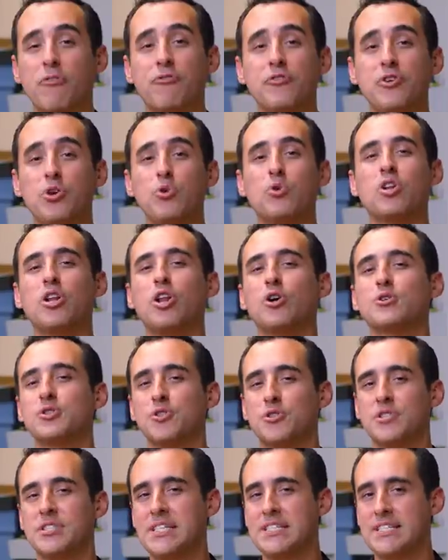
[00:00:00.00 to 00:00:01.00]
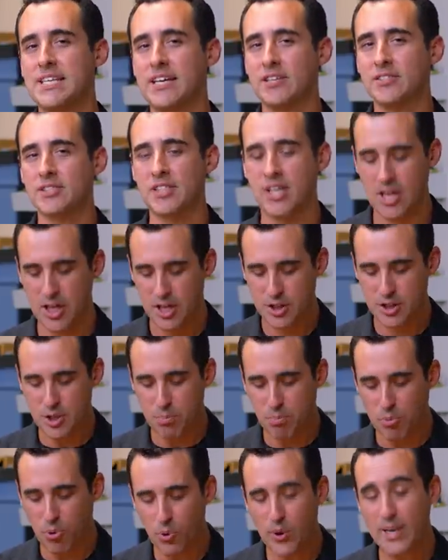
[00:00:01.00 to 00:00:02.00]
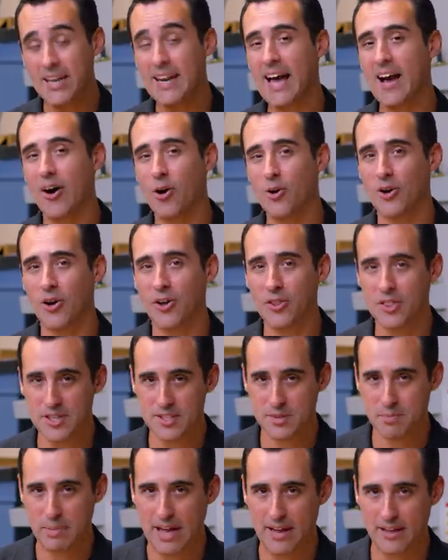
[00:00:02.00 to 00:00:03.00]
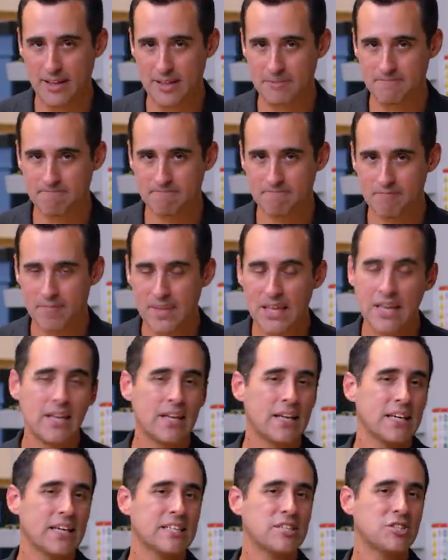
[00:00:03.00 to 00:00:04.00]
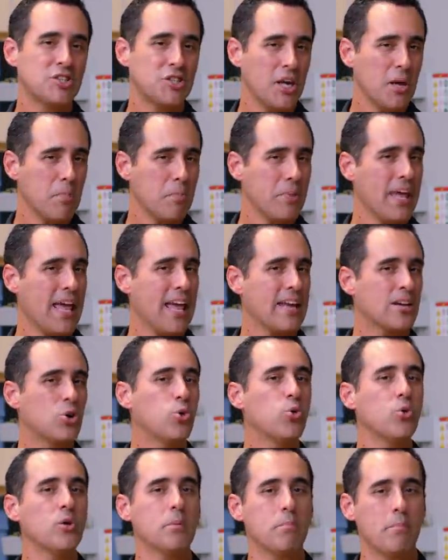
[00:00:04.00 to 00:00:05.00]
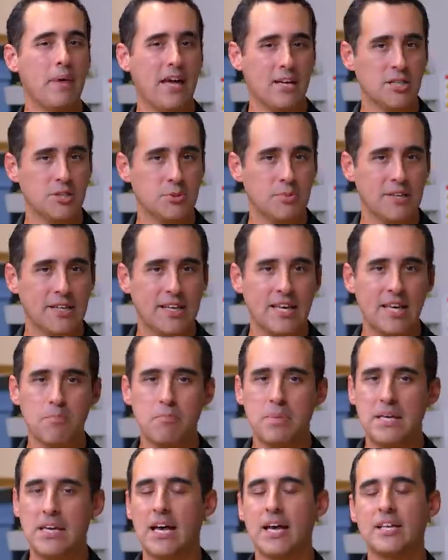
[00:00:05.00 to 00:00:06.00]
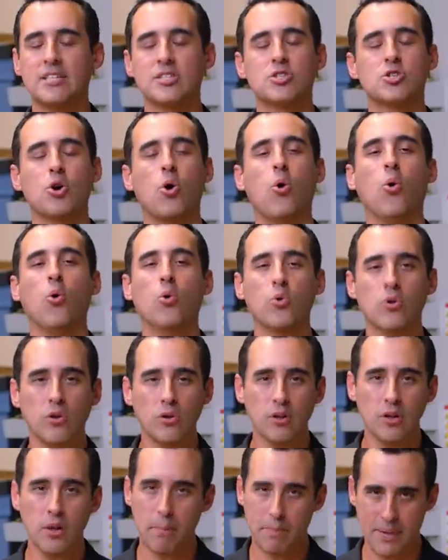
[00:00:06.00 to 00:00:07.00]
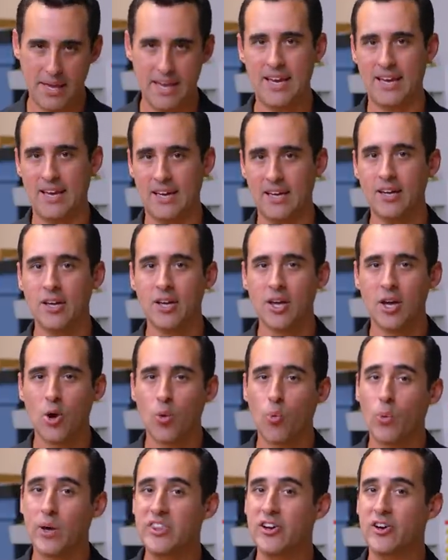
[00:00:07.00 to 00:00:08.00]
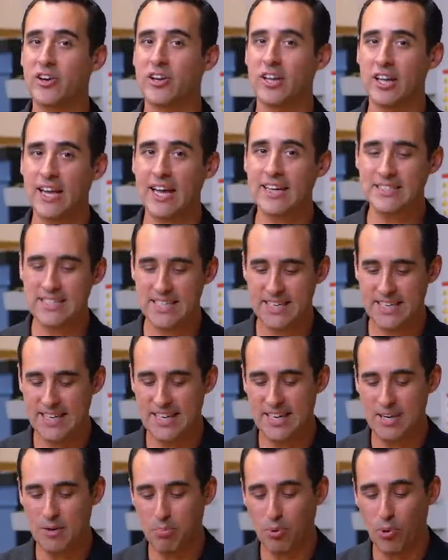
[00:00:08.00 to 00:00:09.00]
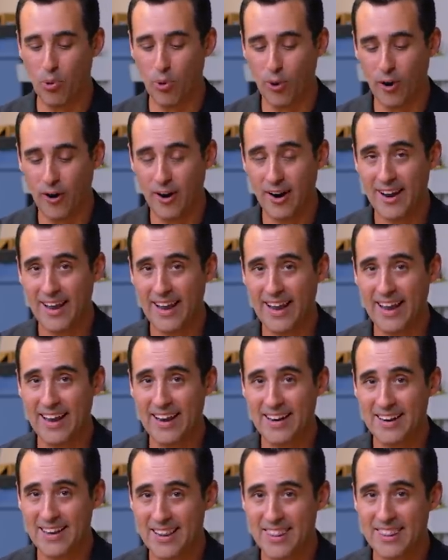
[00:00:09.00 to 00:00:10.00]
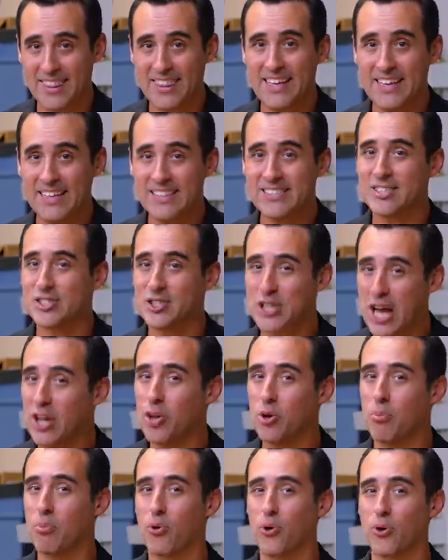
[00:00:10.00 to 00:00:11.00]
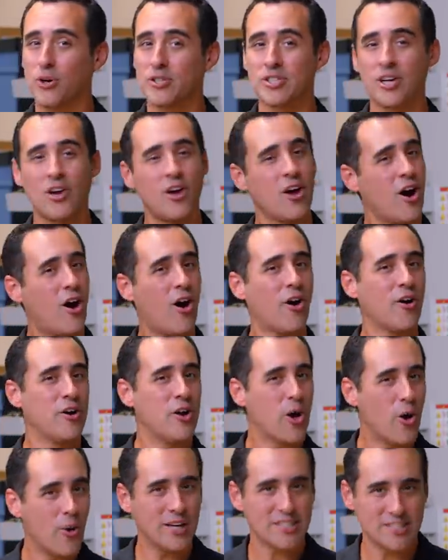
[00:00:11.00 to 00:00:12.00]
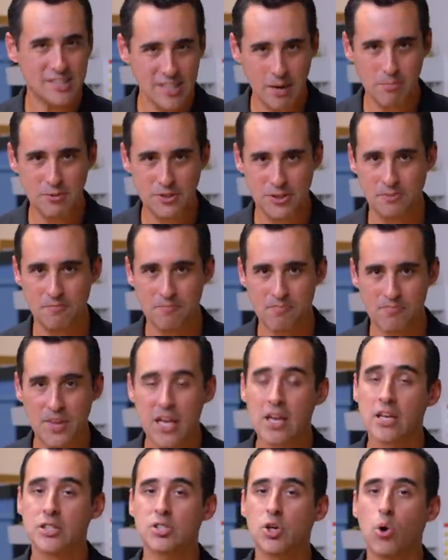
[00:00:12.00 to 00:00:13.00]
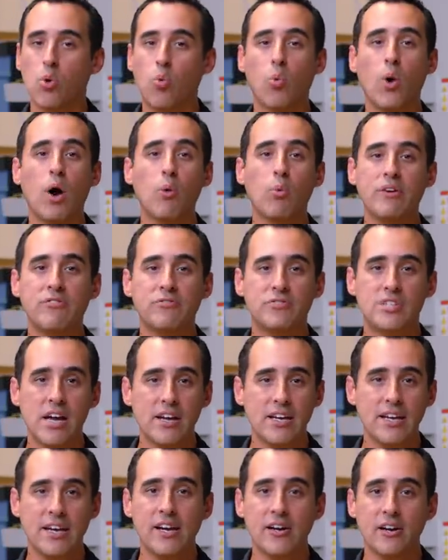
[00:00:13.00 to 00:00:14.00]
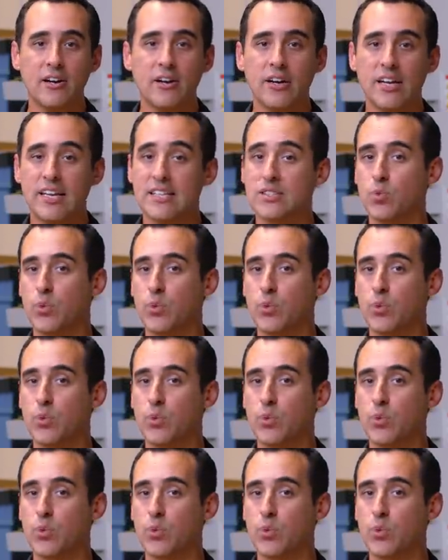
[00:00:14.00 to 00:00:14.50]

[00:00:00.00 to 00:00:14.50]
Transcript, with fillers: few closer details to point out on this pallet. Chip and coolant management can be a total pain when they're collected in a bore, and these shallow bores are no exception. So what we've done here is